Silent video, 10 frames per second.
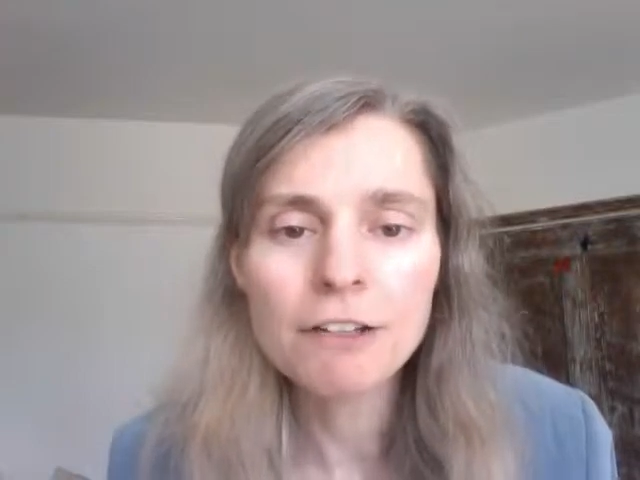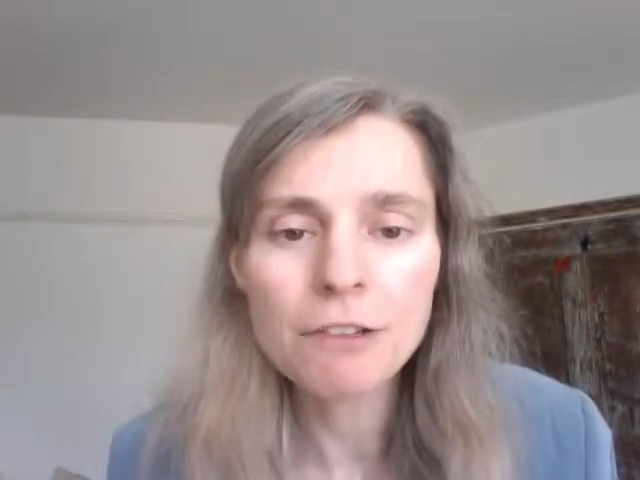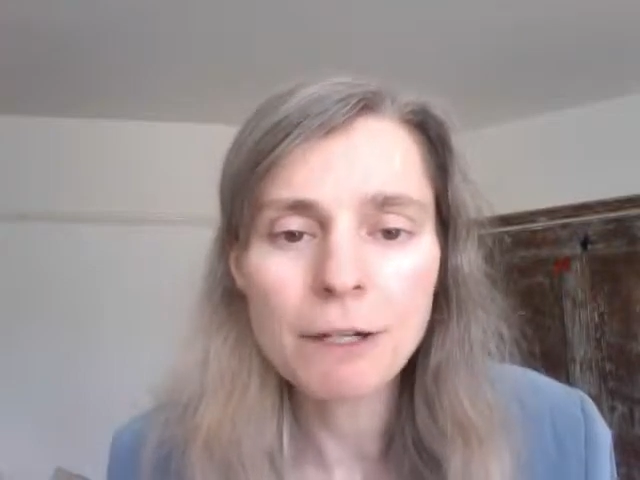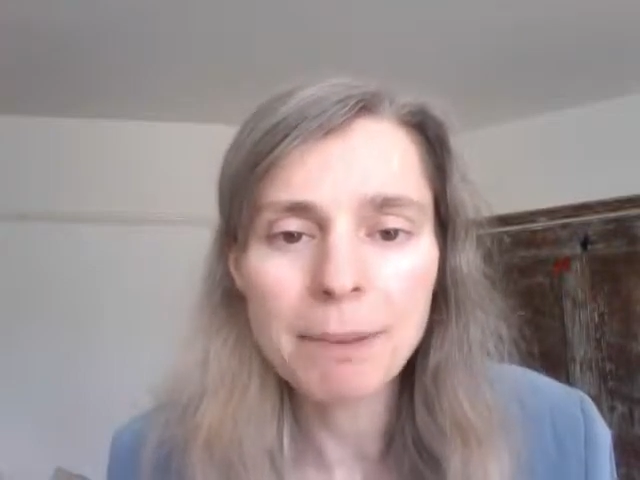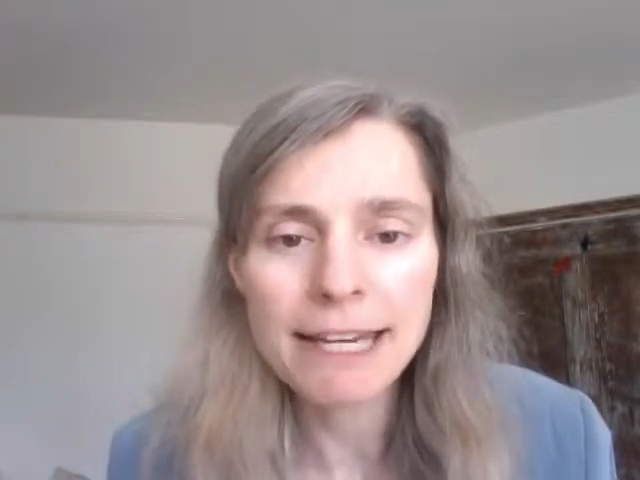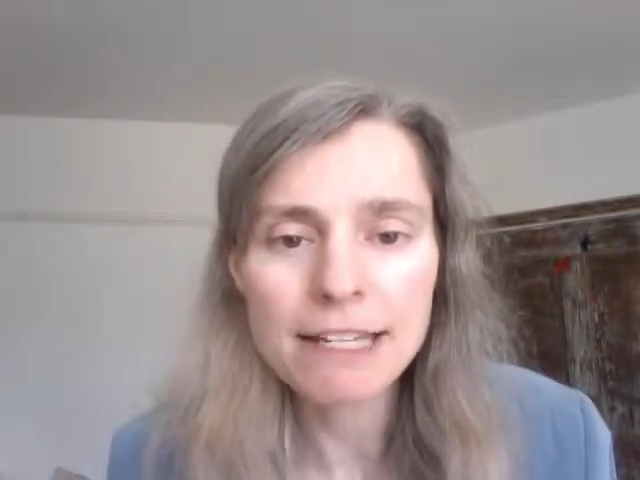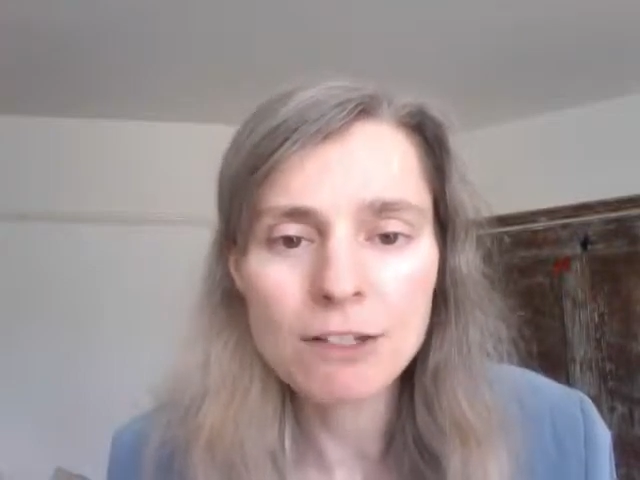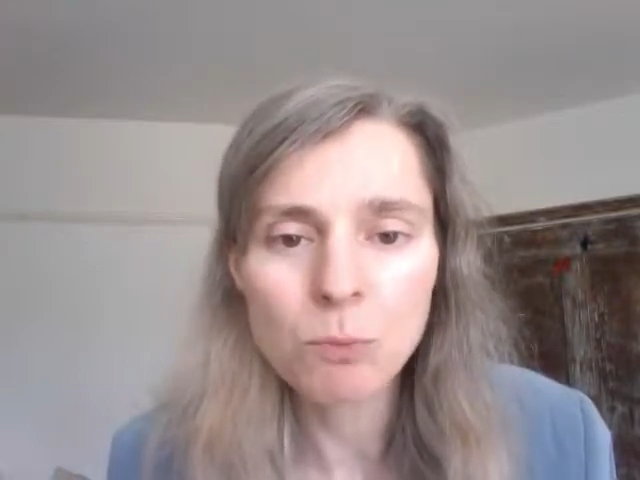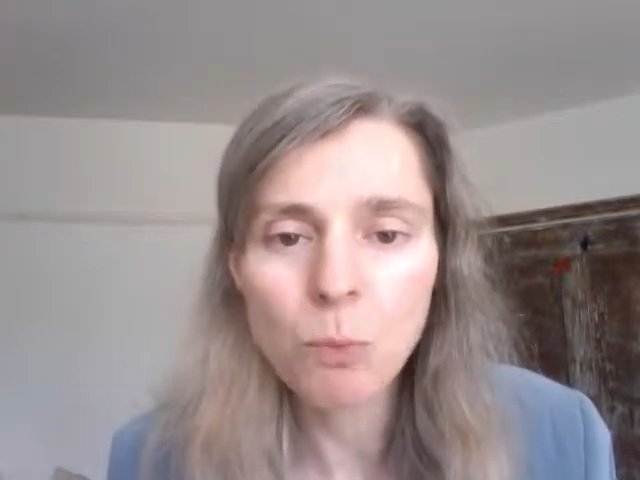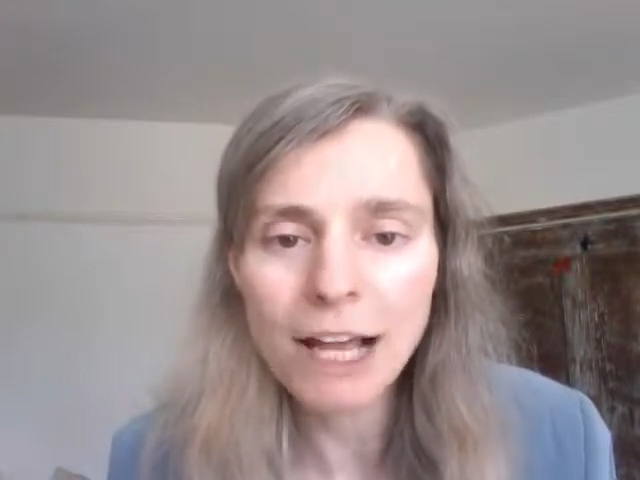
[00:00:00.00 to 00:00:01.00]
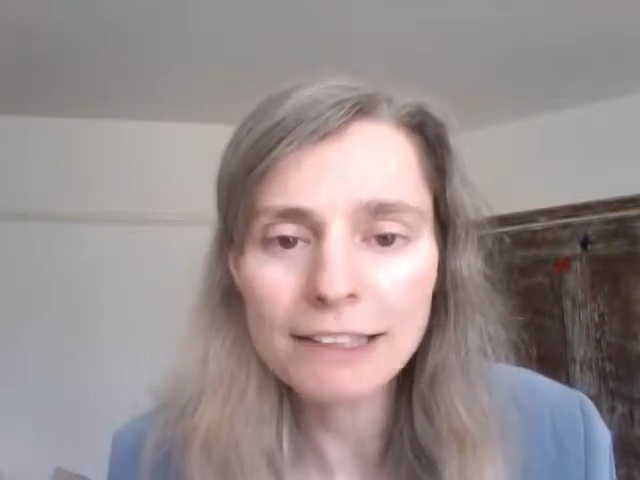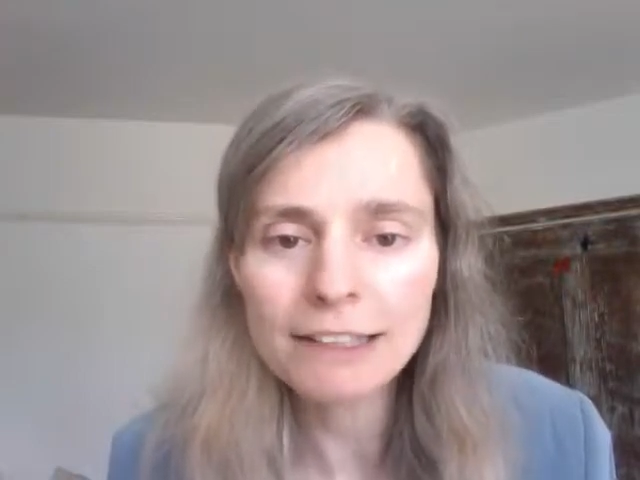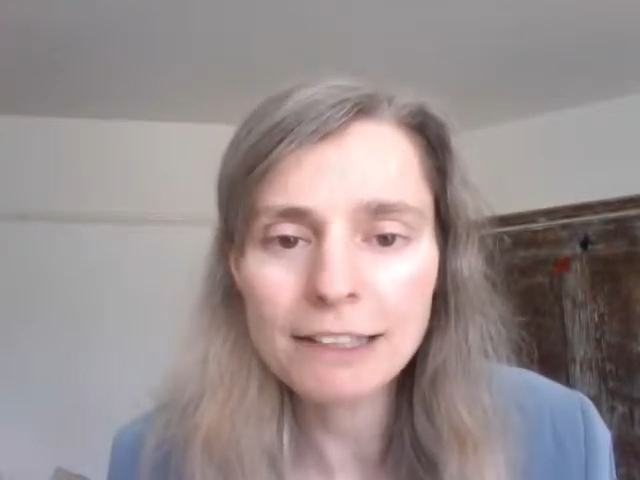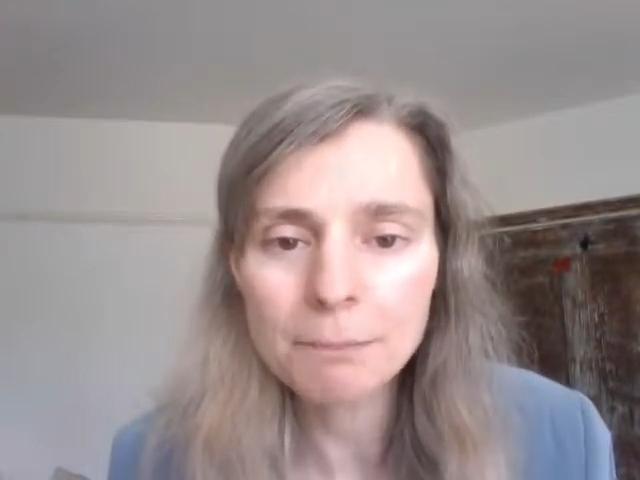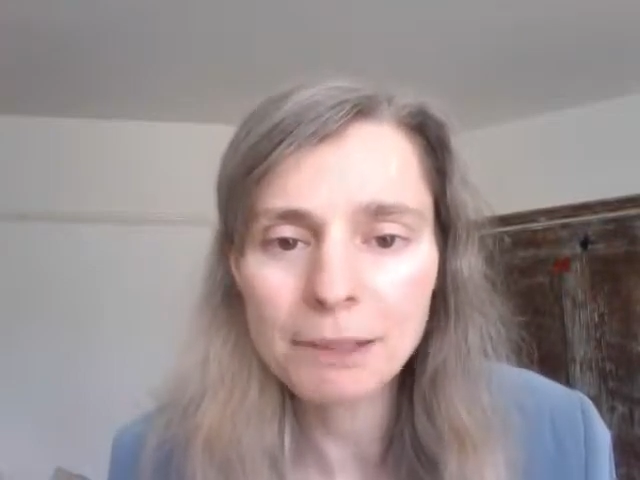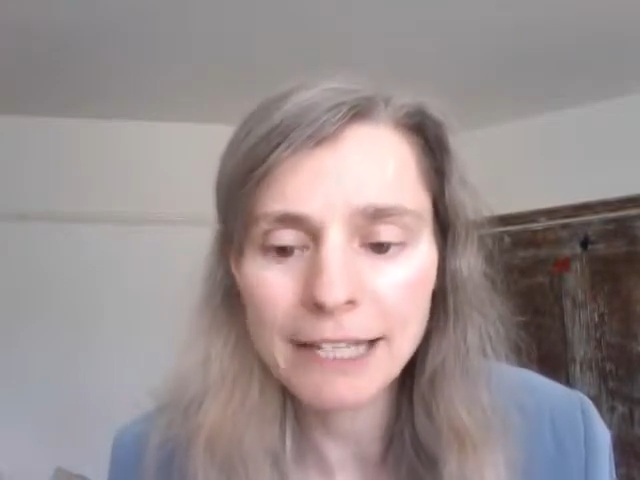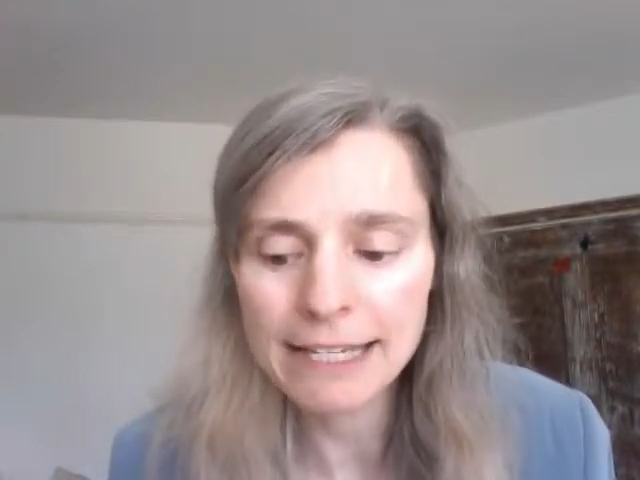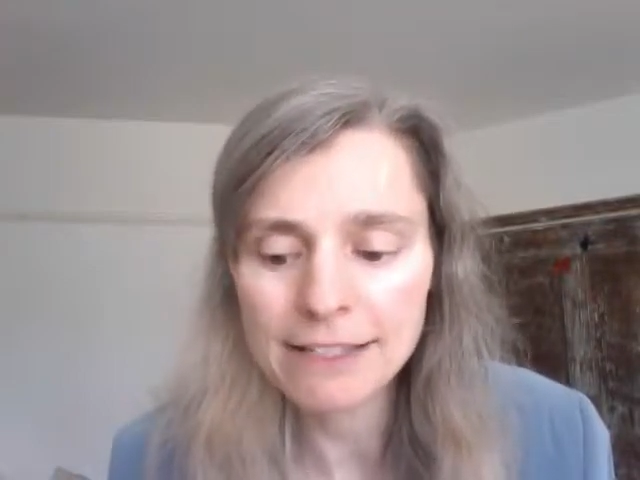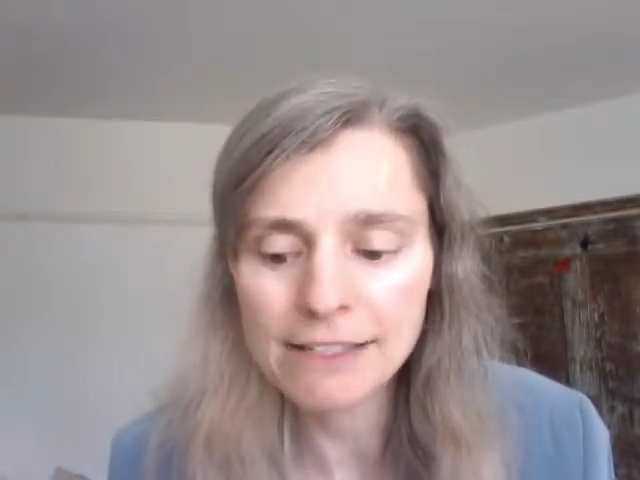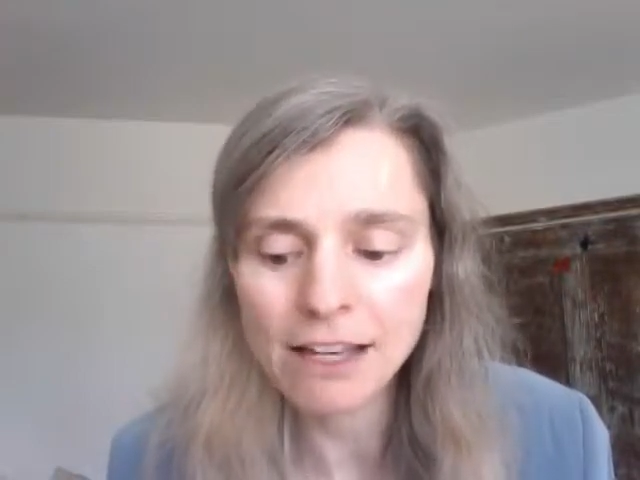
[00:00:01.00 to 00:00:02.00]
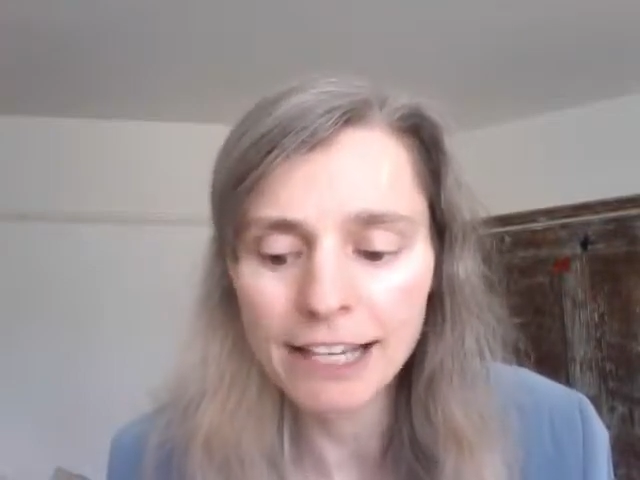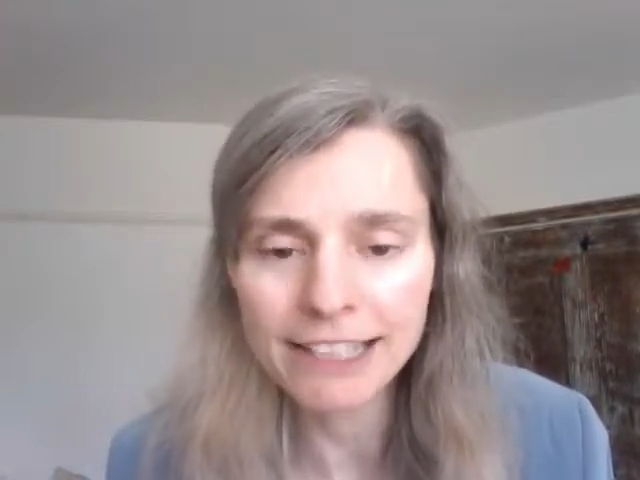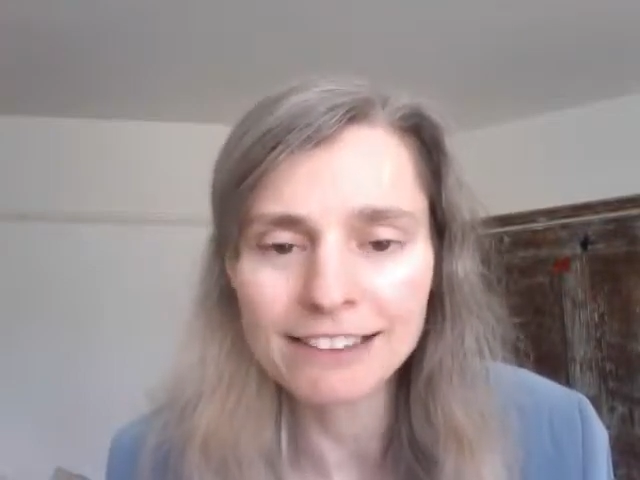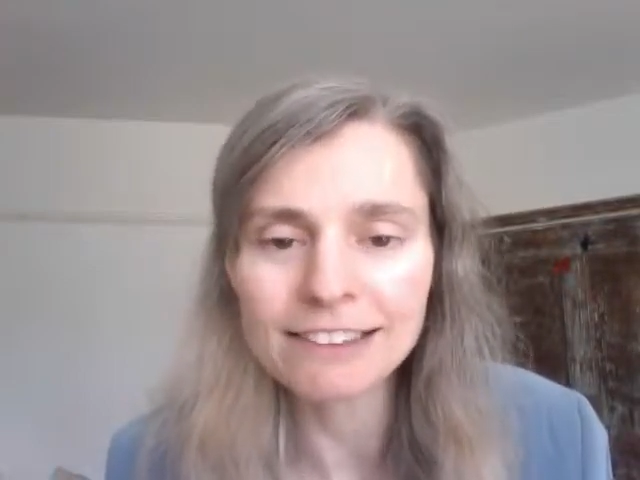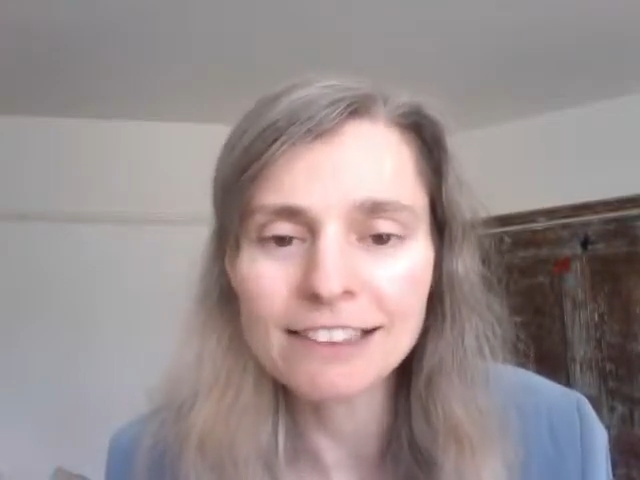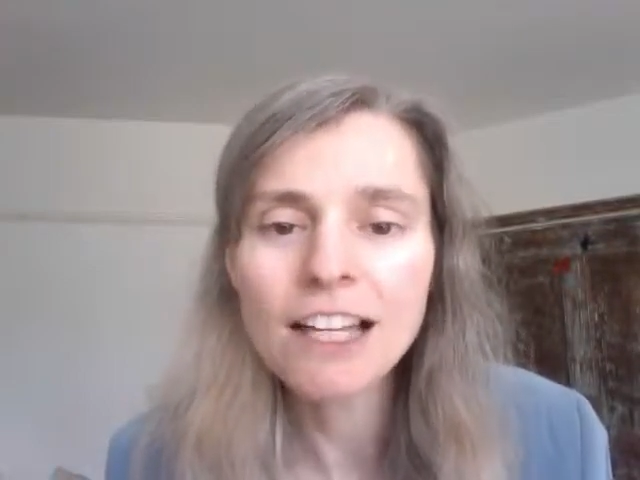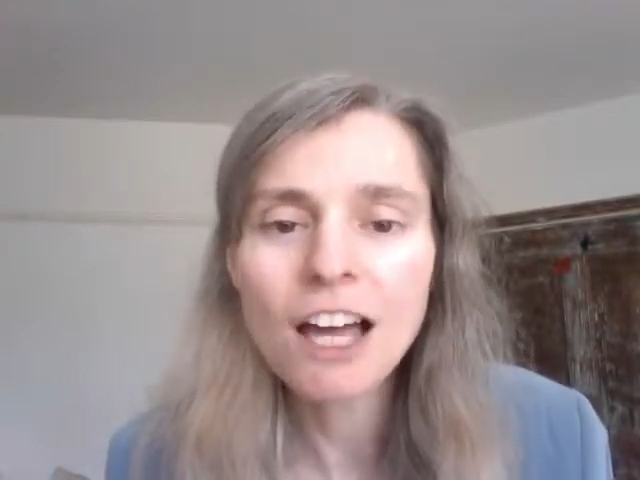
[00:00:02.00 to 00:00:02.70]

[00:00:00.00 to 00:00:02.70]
repeats one complete cycle